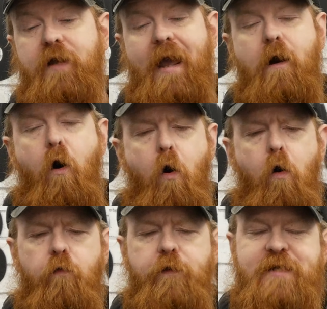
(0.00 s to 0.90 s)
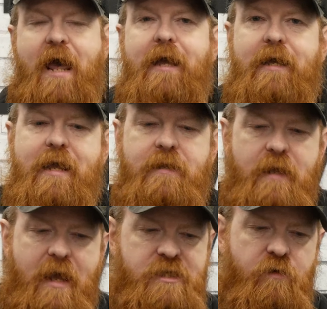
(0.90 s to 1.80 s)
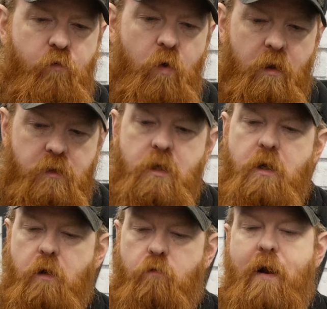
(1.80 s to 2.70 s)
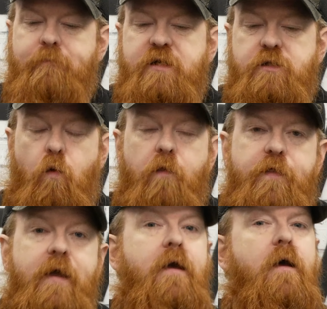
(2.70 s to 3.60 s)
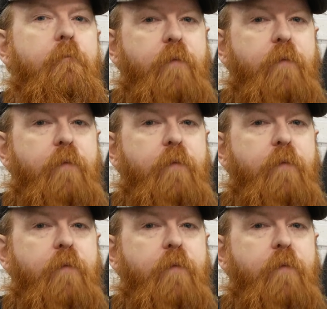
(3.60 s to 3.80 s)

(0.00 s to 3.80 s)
you're getting all the tech in the airsoft world rammed into one thing,